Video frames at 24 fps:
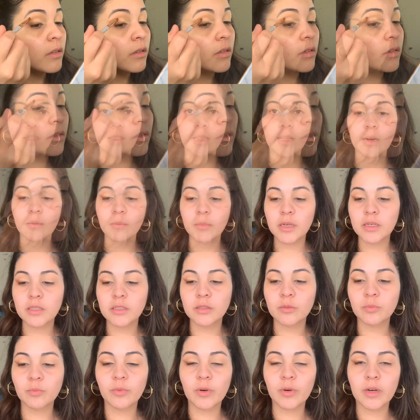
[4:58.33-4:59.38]
Then I'm gonna
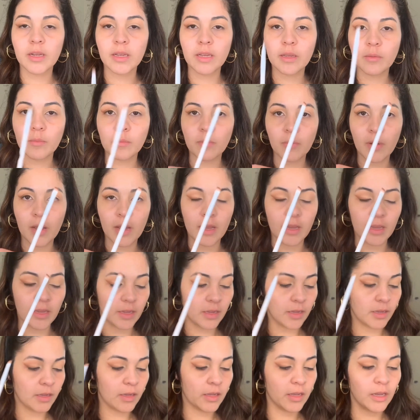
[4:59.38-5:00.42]
spray
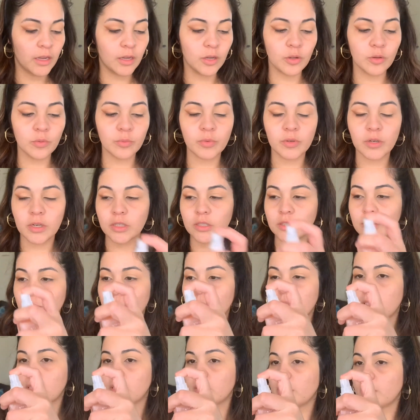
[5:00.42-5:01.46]
my angle brush
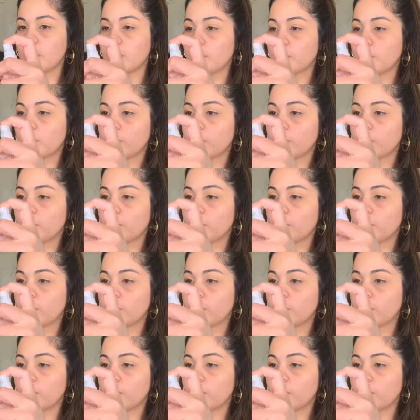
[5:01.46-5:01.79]
with some